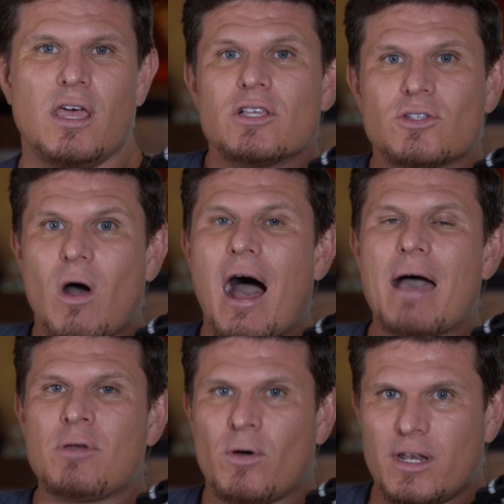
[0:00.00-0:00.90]
So
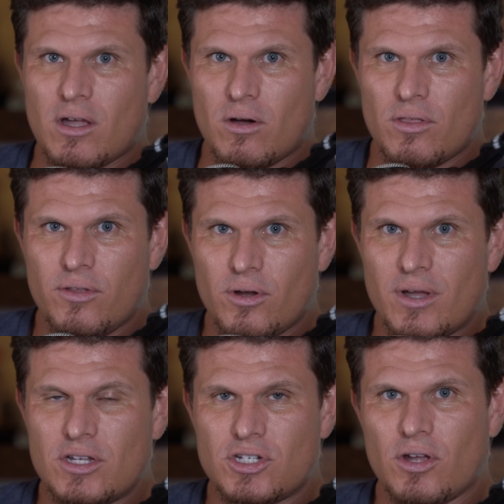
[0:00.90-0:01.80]
I'm going to go through
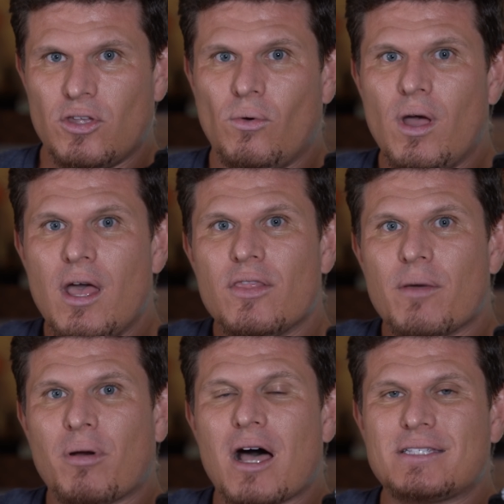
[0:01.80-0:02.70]
and show you the
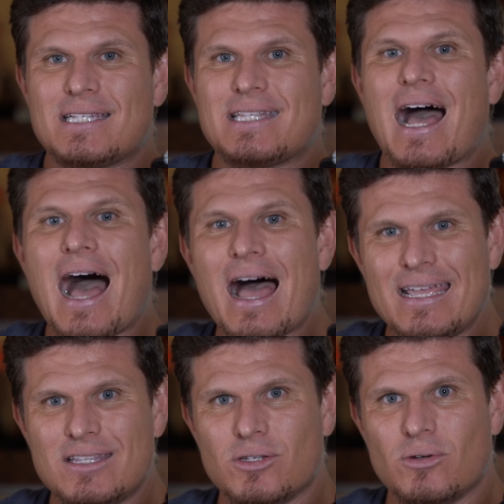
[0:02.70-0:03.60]
process that
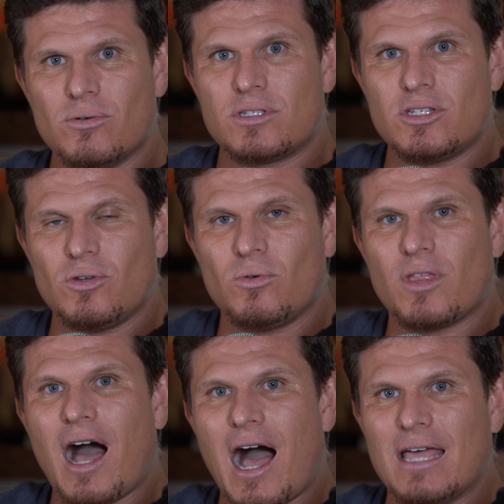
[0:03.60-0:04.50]
I do to do the
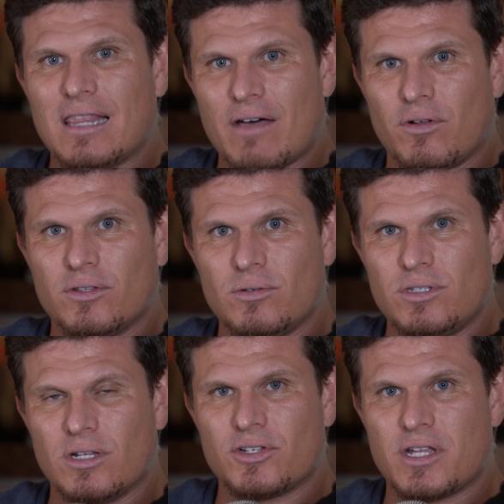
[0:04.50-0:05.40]
high level due
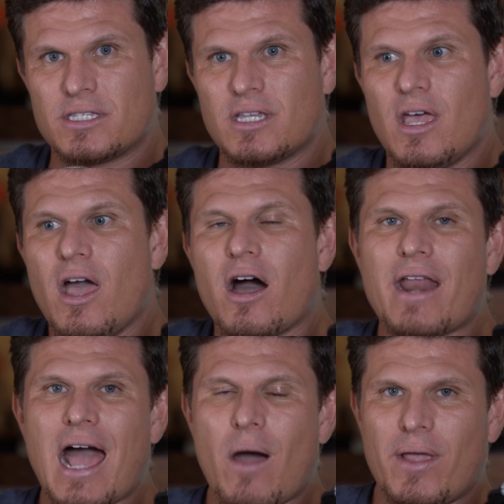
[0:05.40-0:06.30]
diligence on
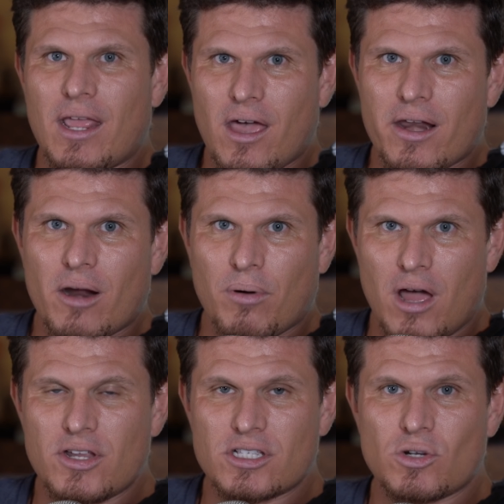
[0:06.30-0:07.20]
how I can cut out
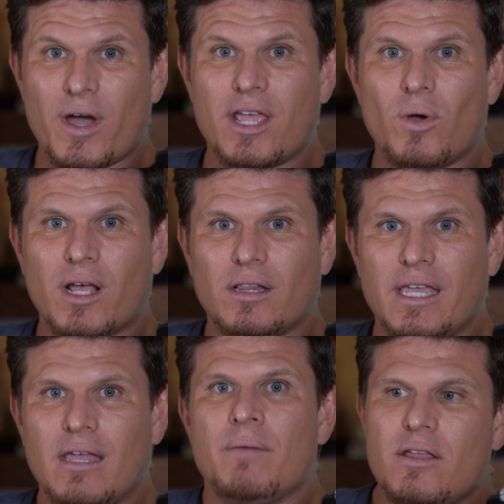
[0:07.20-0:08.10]
projects quite
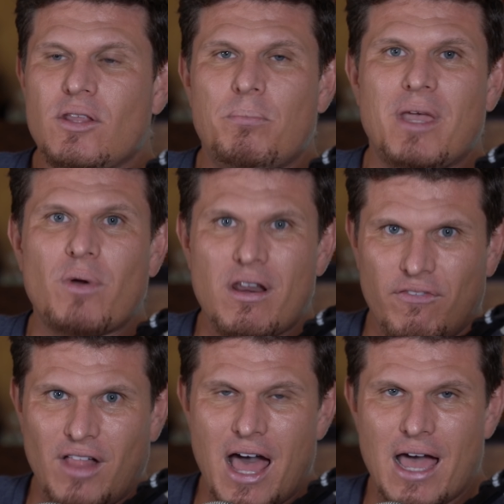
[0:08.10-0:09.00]
quickly, you know, big red
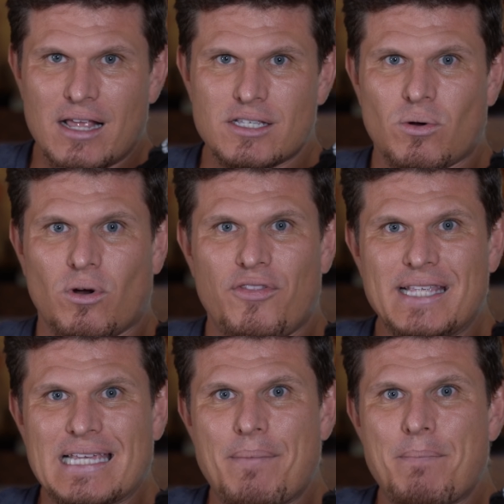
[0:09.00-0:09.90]
flags or
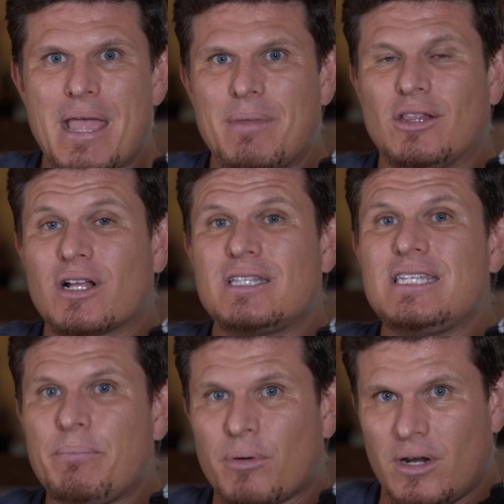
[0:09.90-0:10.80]
things that make me look
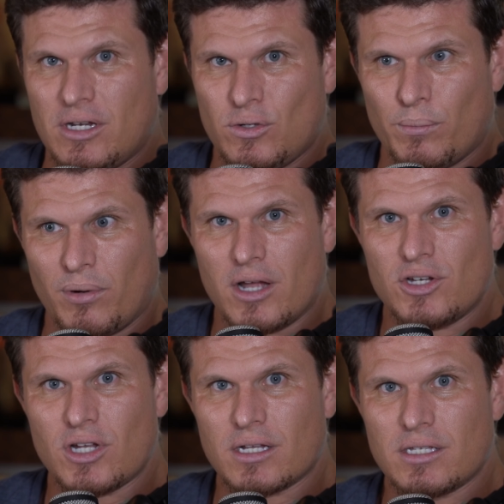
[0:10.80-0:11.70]
deeper into a
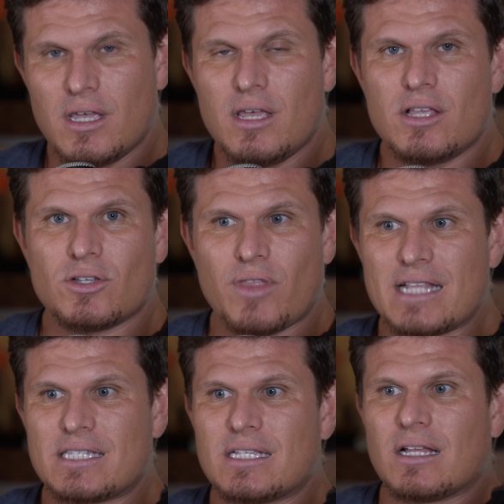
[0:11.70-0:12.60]
project. So
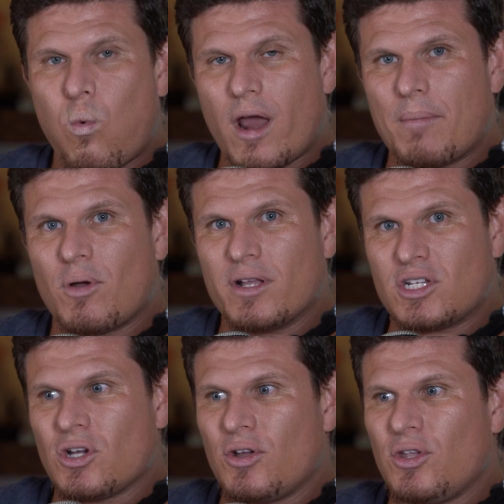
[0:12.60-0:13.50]
that's what I'm going to
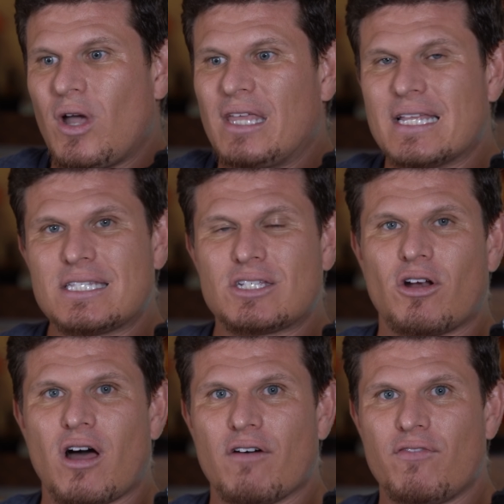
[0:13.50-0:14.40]
show you. And let's
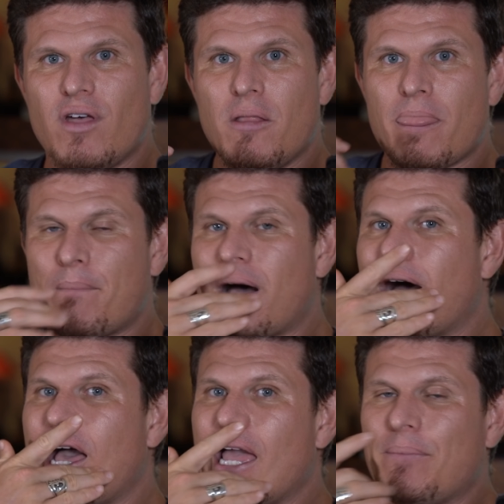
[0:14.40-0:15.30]
start off
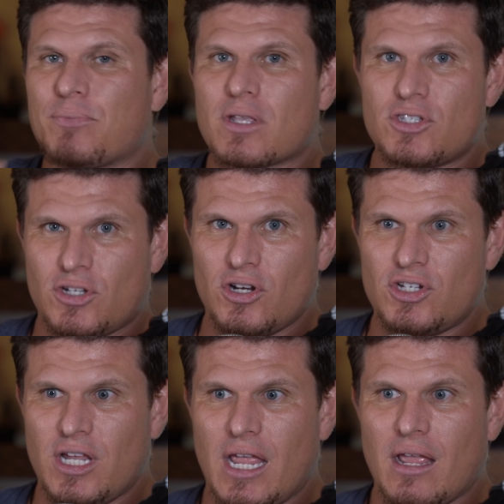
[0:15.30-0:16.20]
by
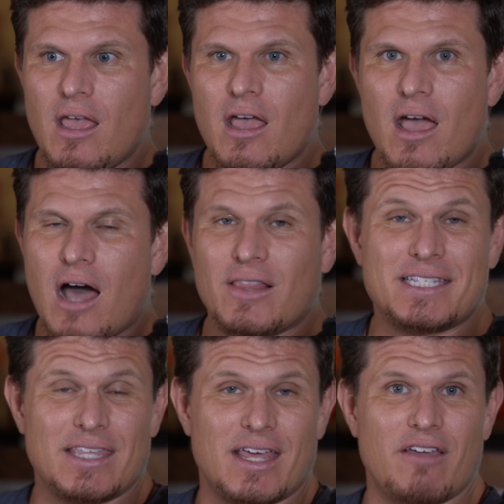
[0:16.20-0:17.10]
searching.
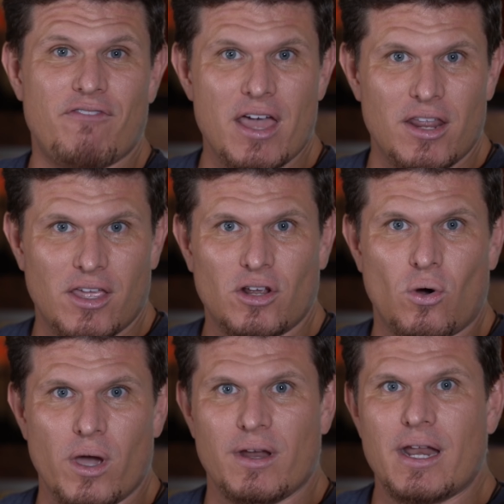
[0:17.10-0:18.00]
Let's say that I find a good
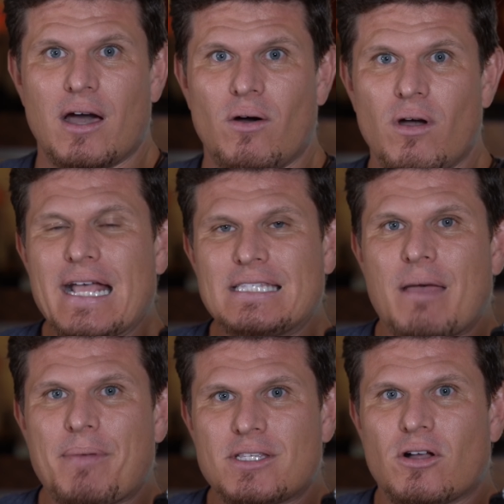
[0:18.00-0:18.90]
coin right now. Next
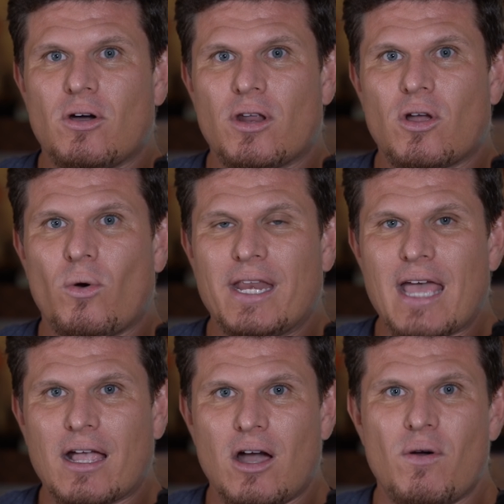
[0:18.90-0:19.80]
step is I'll go to
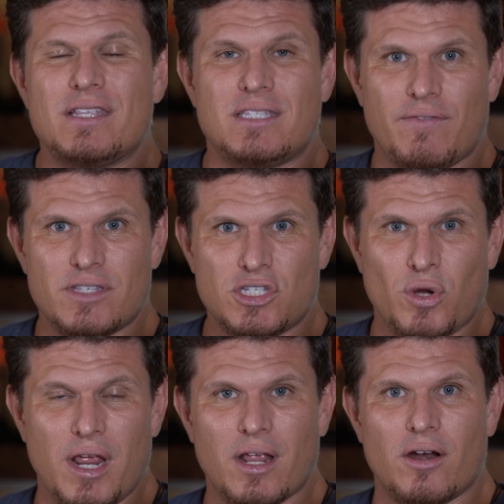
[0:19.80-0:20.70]
CoinGecko and see if it's
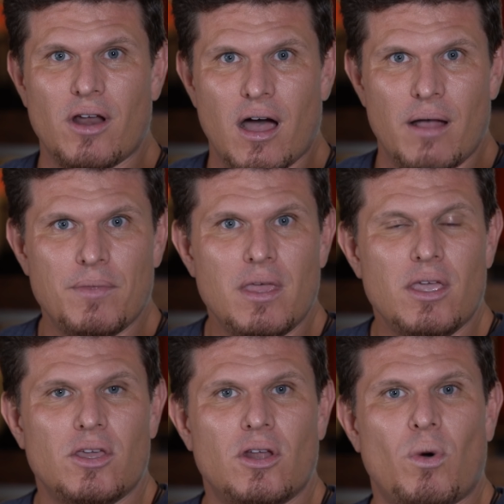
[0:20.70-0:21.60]
trading or not,
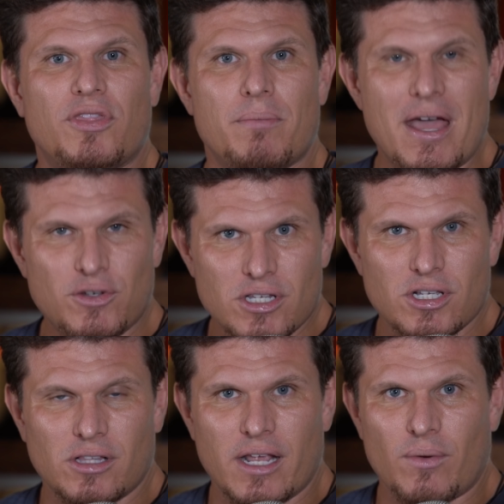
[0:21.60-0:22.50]
you know, what the metrics
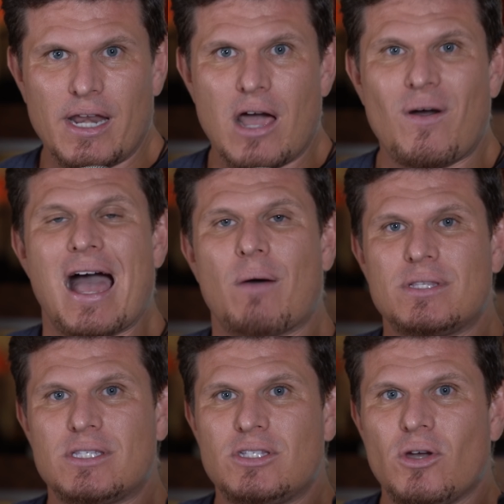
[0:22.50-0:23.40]
look like right now, how
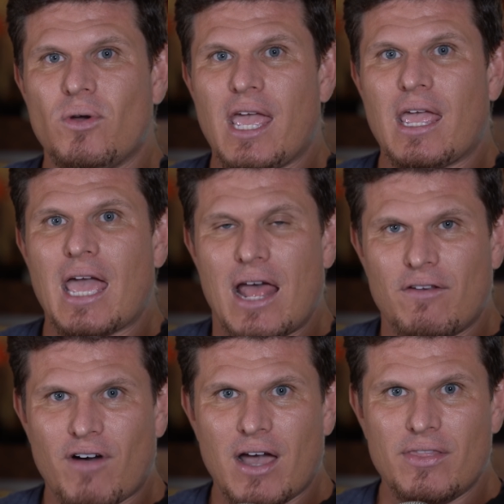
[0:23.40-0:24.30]
it's doing,
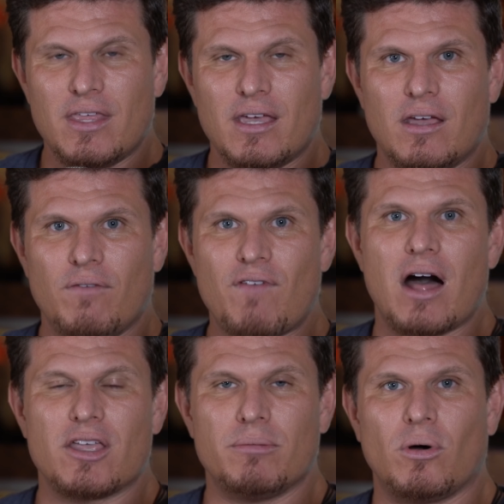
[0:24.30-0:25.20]
and find the
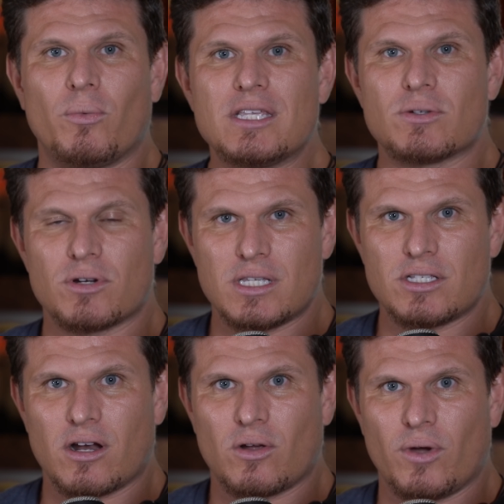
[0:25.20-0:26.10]
valuable resources
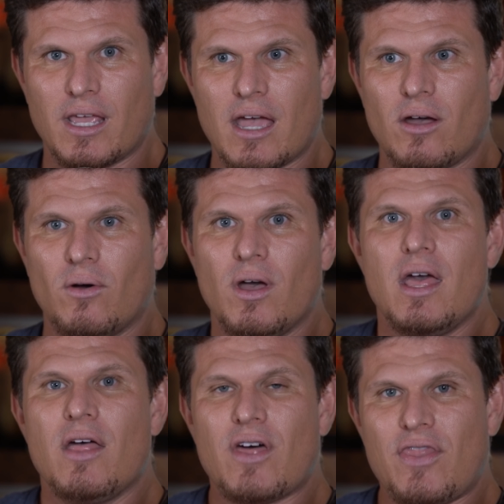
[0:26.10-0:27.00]
on CoinGecko
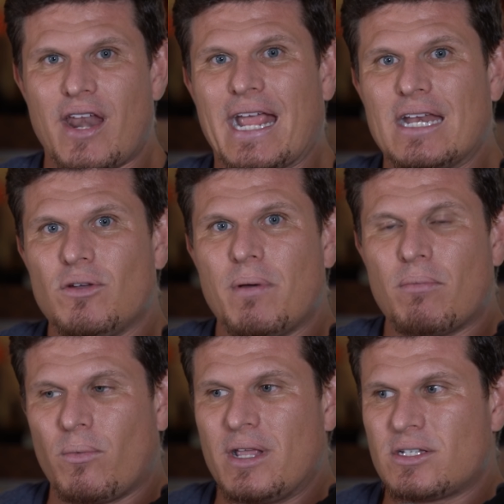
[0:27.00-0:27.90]
that I can do a bit
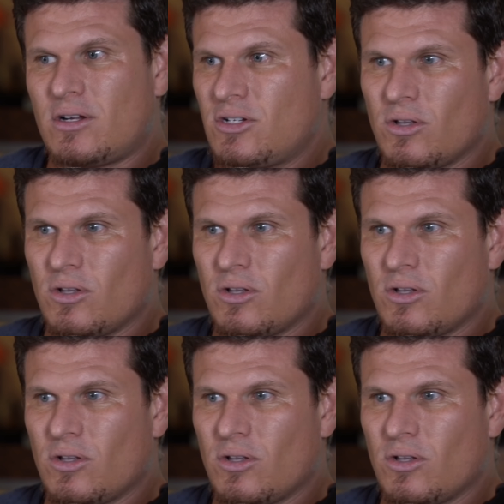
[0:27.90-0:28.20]
more research.